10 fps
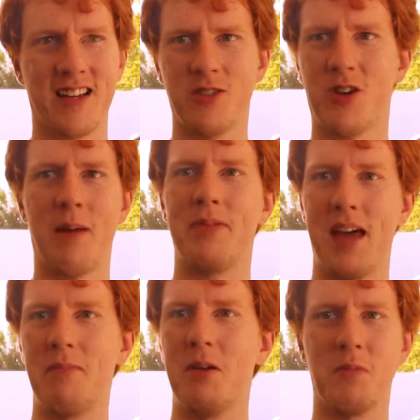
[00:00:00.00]
like trap
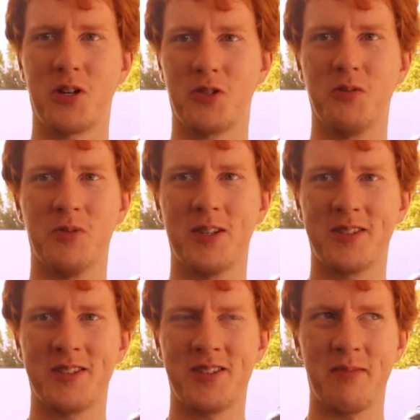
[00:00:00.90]
them in Mushroom
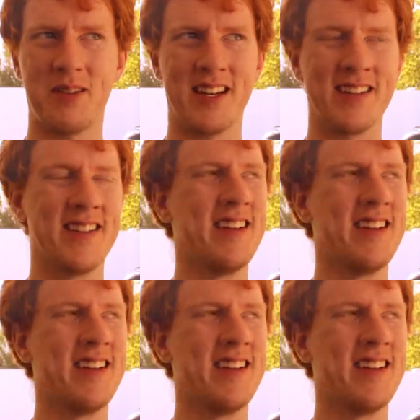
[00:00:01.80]
World or something.